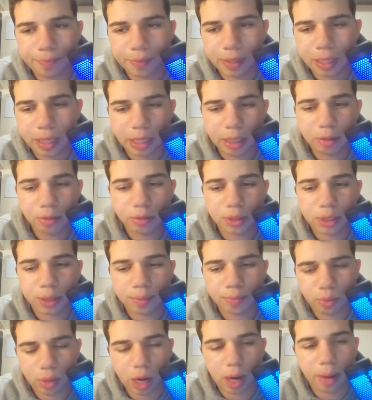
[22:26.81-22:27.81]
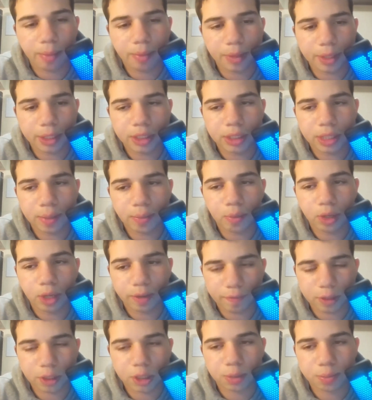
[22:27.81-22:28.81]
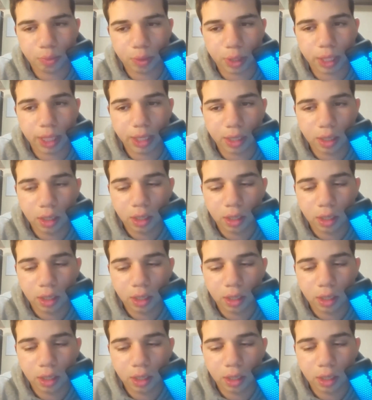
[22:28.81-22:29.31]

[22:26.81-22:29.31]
and Houston, probably somewhat of a split.